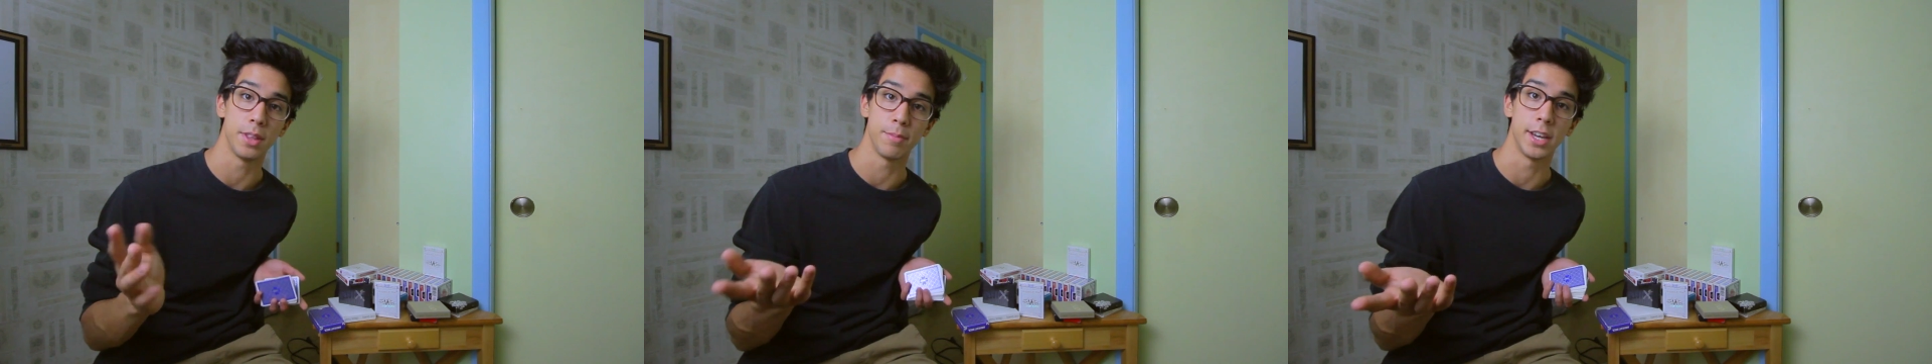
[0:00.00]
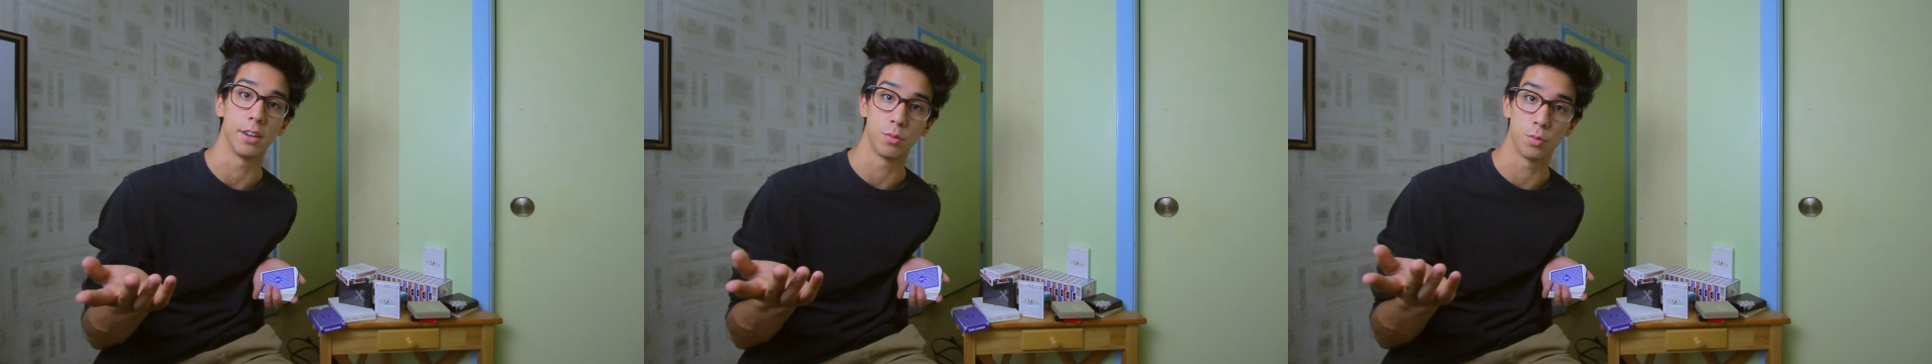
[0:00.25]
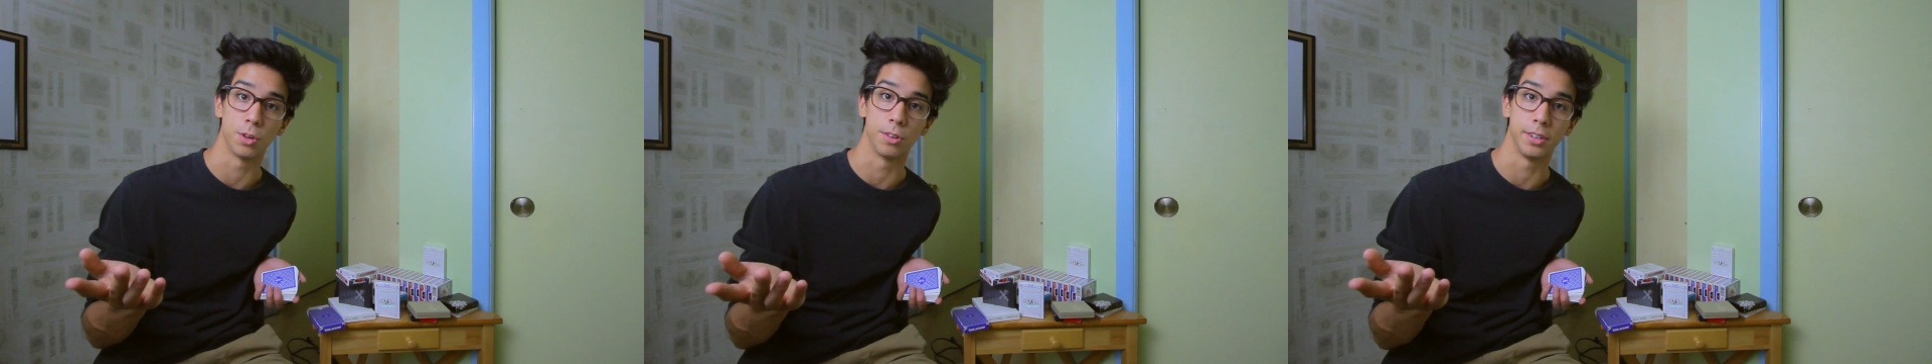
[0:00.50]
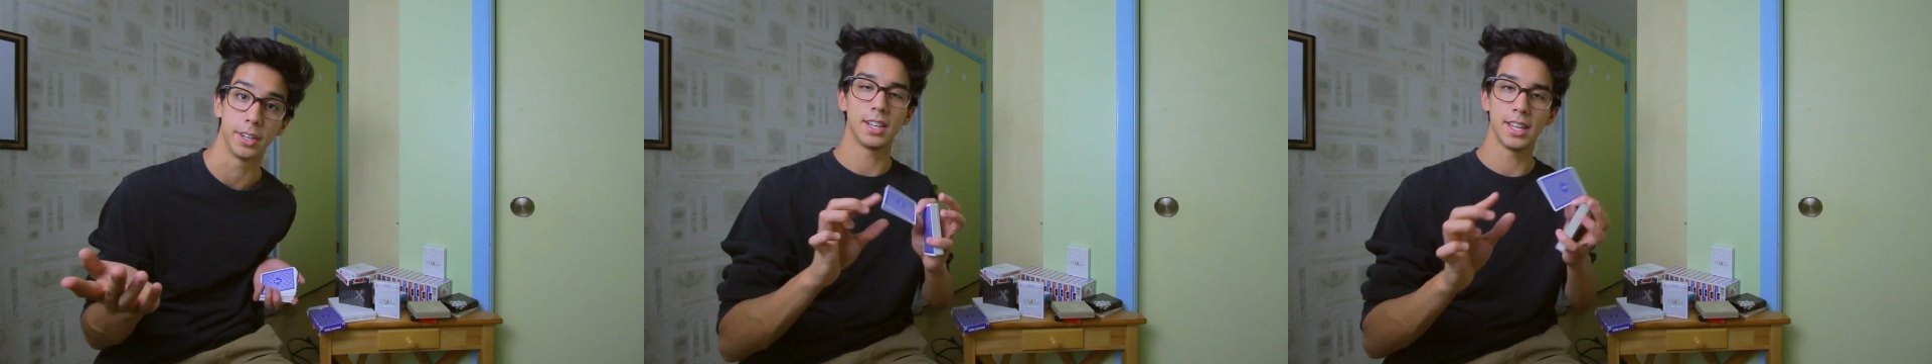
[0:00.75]
with me,
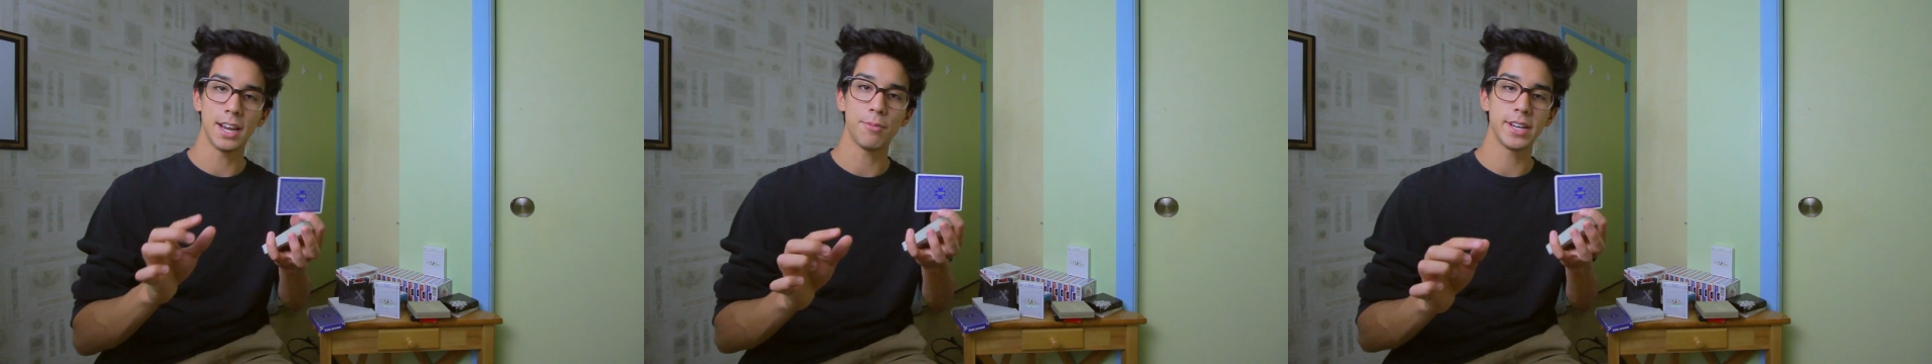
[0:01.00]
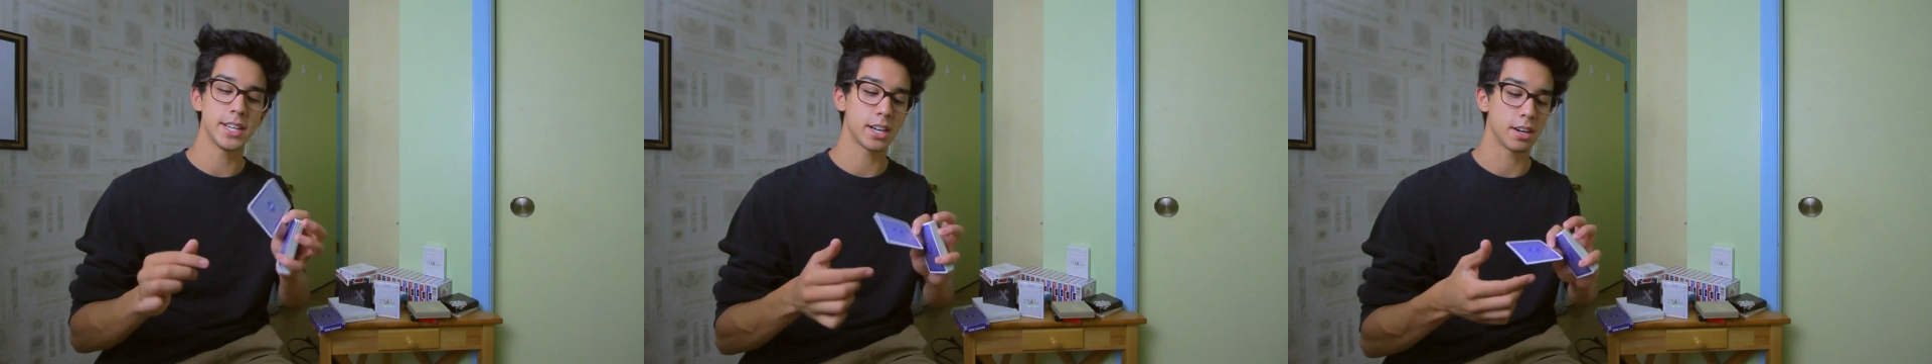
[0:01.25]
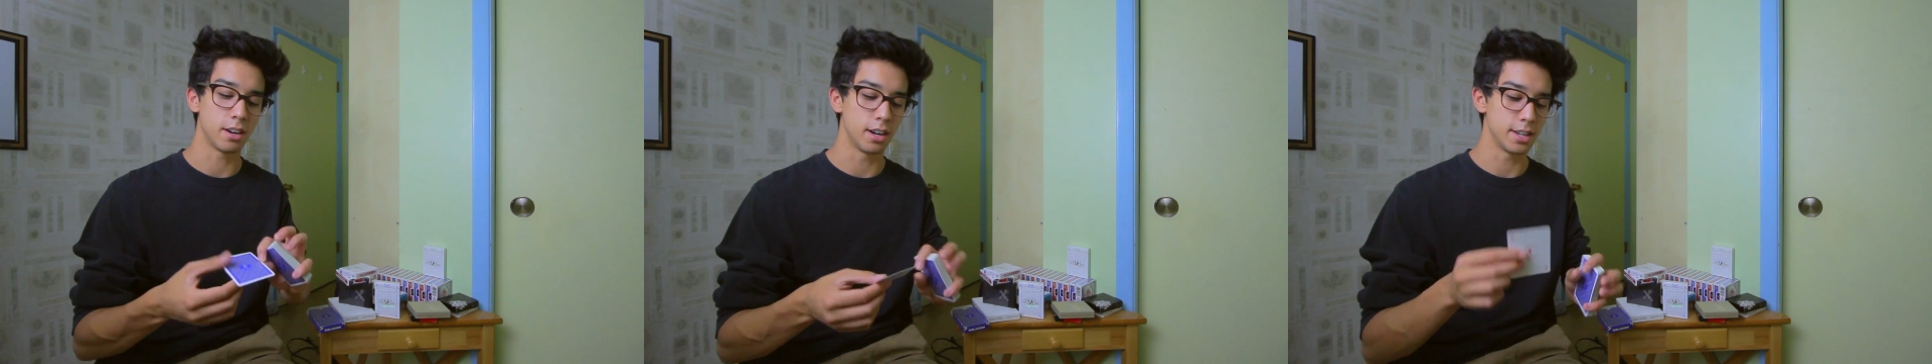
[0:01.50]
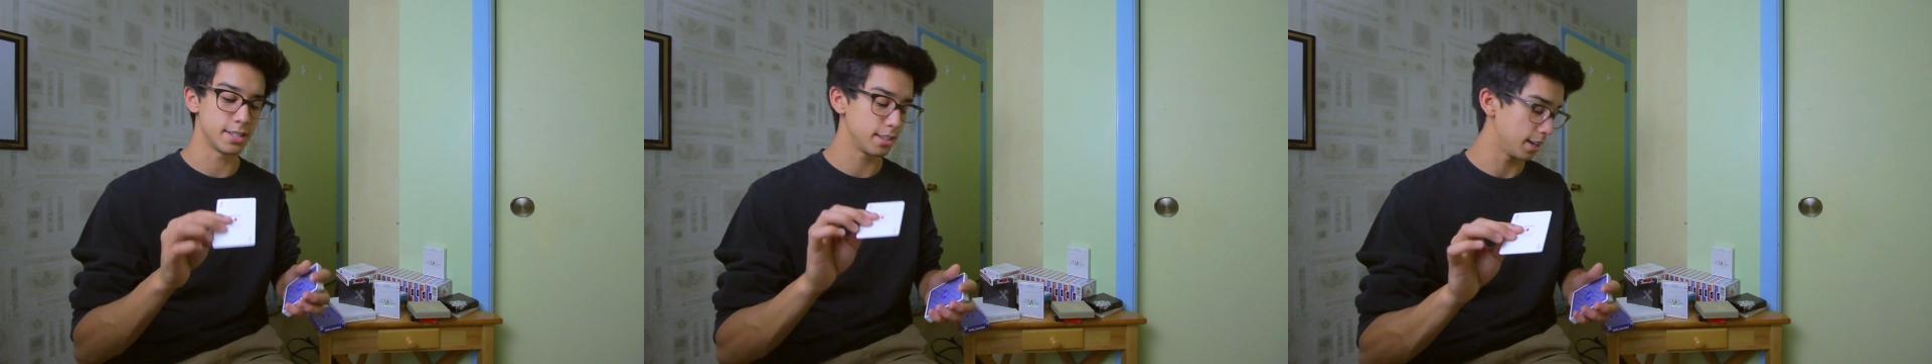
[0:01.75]
world?" Lightweight deck of
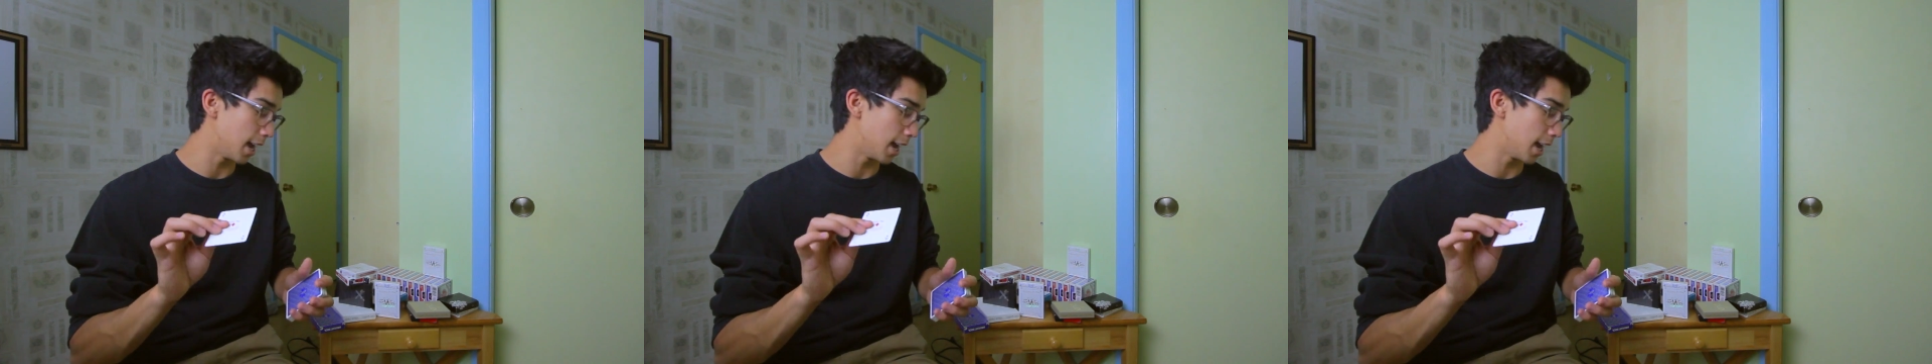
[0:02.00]
cards,